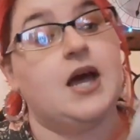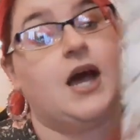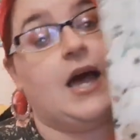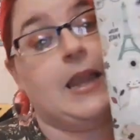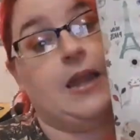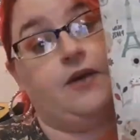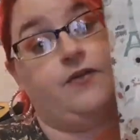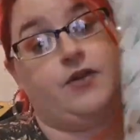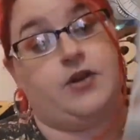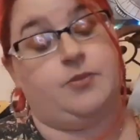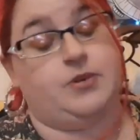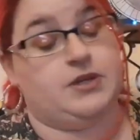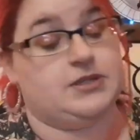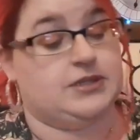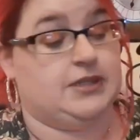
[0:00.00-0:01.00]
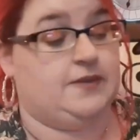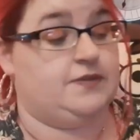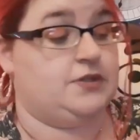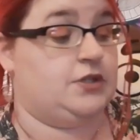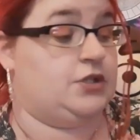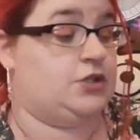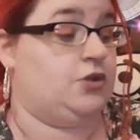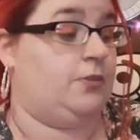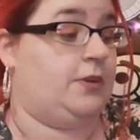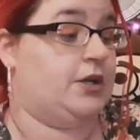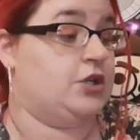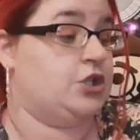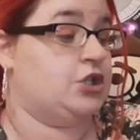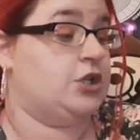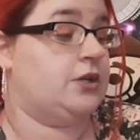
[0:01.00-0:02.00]
I love her book sleeves so
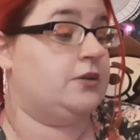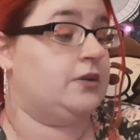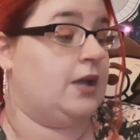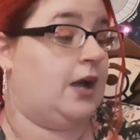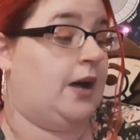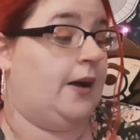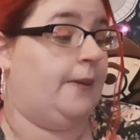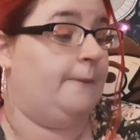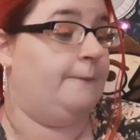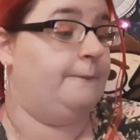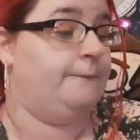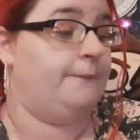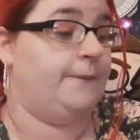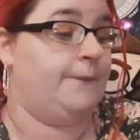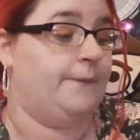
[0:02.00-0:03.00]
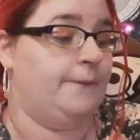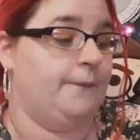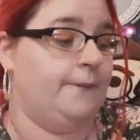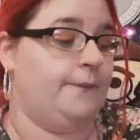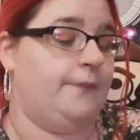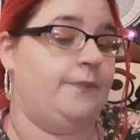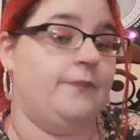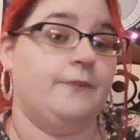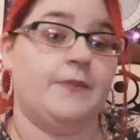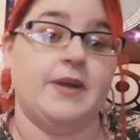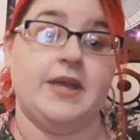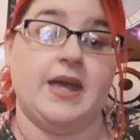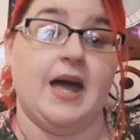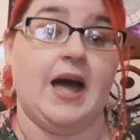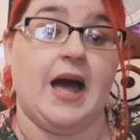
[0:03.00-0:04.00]
much. Um, but
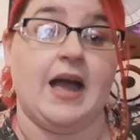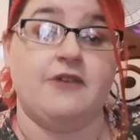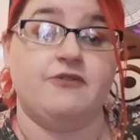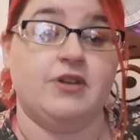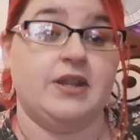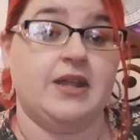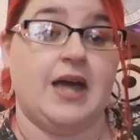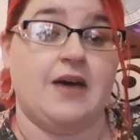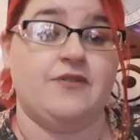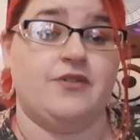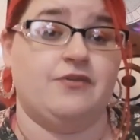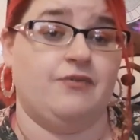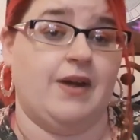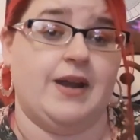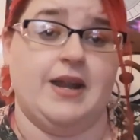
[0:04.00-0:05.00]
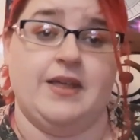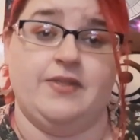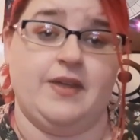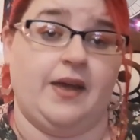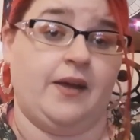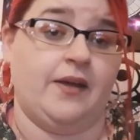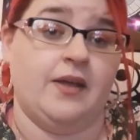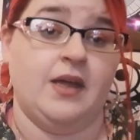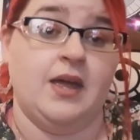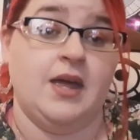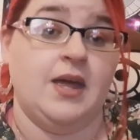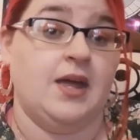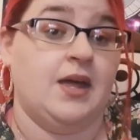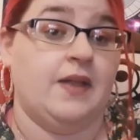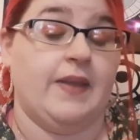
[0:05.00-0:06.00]
yeah, I really haven't read anything.
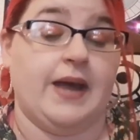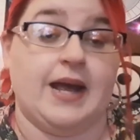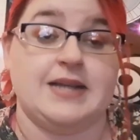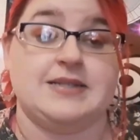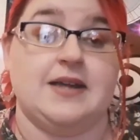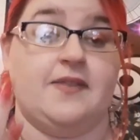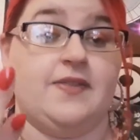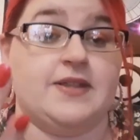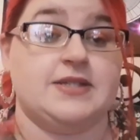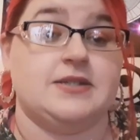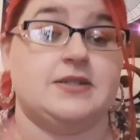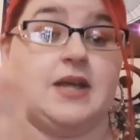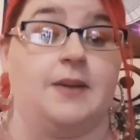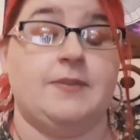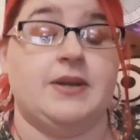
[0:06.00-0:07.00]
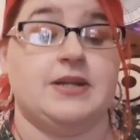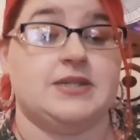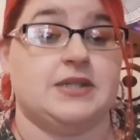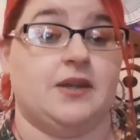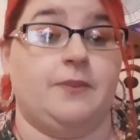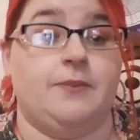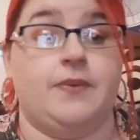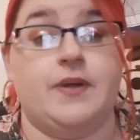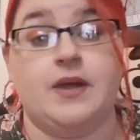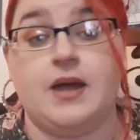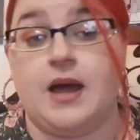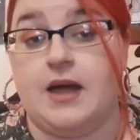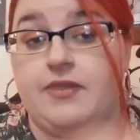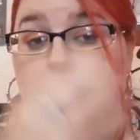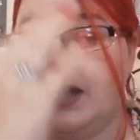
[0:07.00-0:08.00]
Like I said, this I'm in a slump.
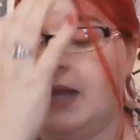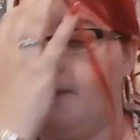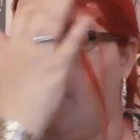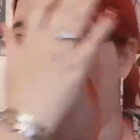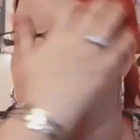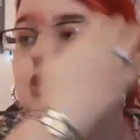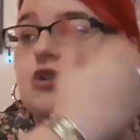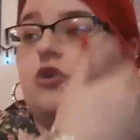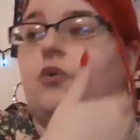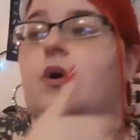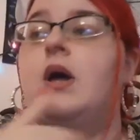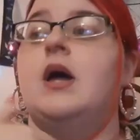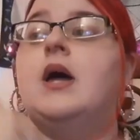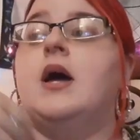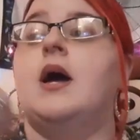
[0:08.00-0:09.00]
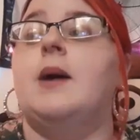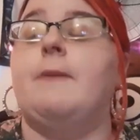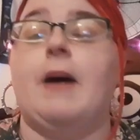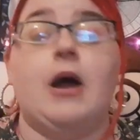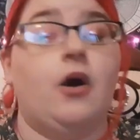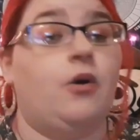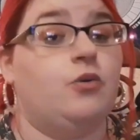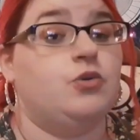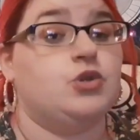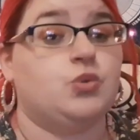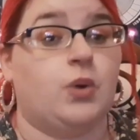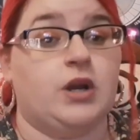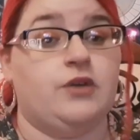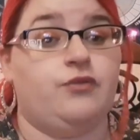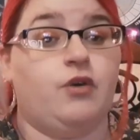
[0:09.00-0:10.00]
I think I might do my own
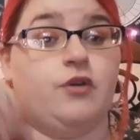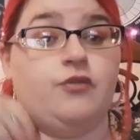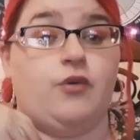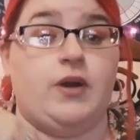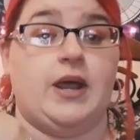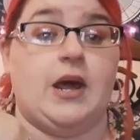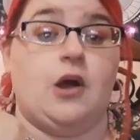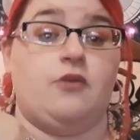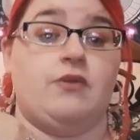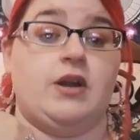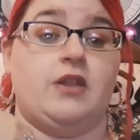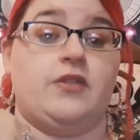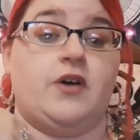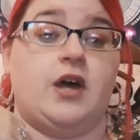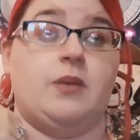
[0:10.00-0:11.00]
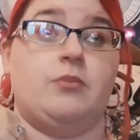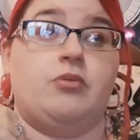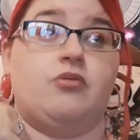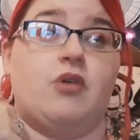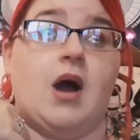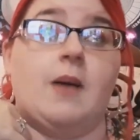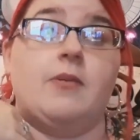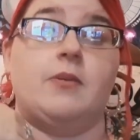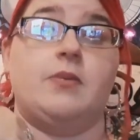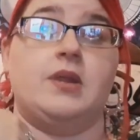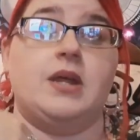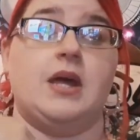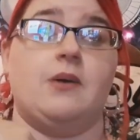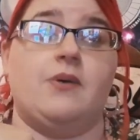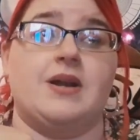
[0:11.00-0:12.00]
24, 40 hour readathon
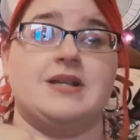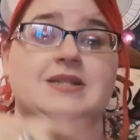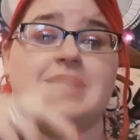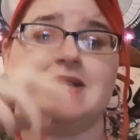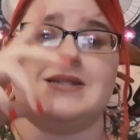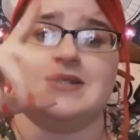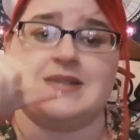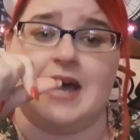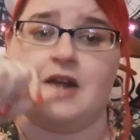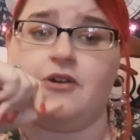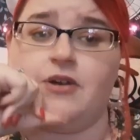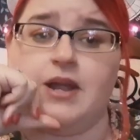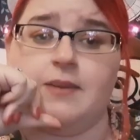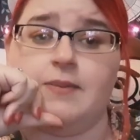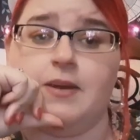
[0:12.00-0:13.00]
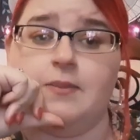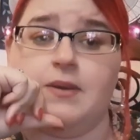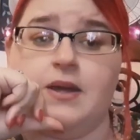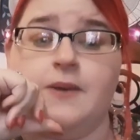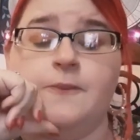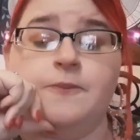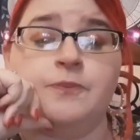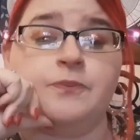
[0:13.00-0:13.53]
probably, I want to say Saturday maybe.